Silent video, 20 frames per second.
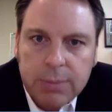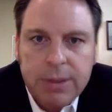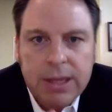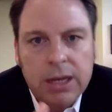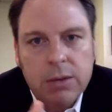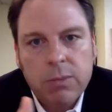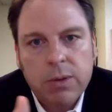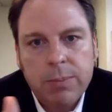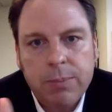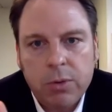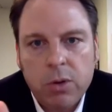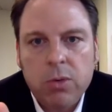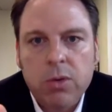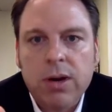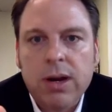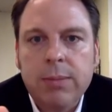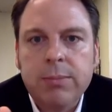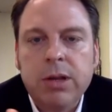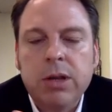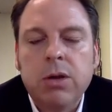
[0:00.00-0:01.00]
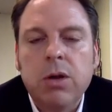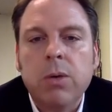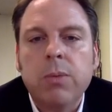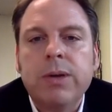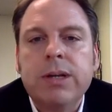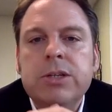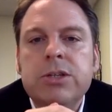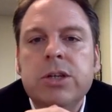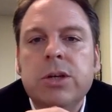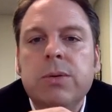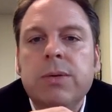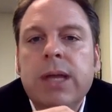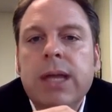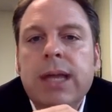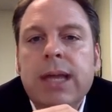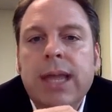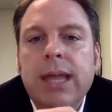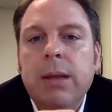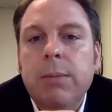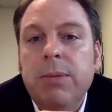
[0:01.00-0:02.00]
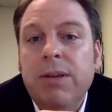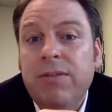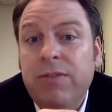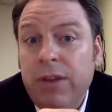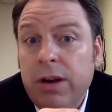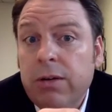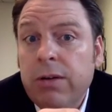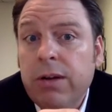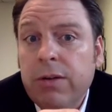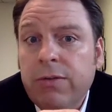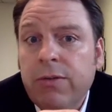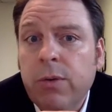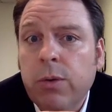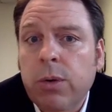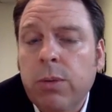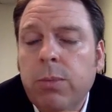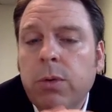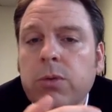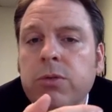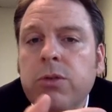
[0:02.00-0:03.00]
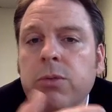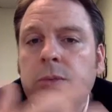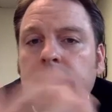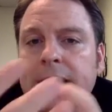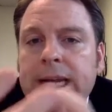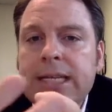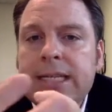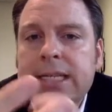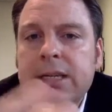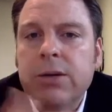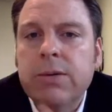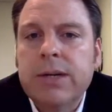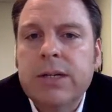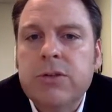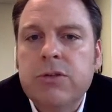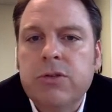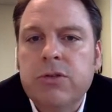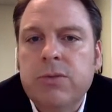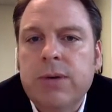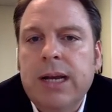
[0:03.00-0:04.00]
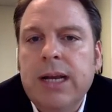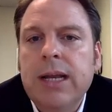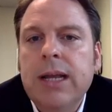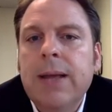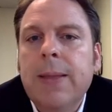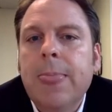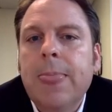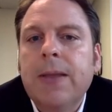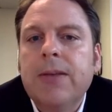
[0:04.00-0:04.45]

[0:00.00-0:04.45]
Depending on what program you go into, it can be very affordable to raise your interest rate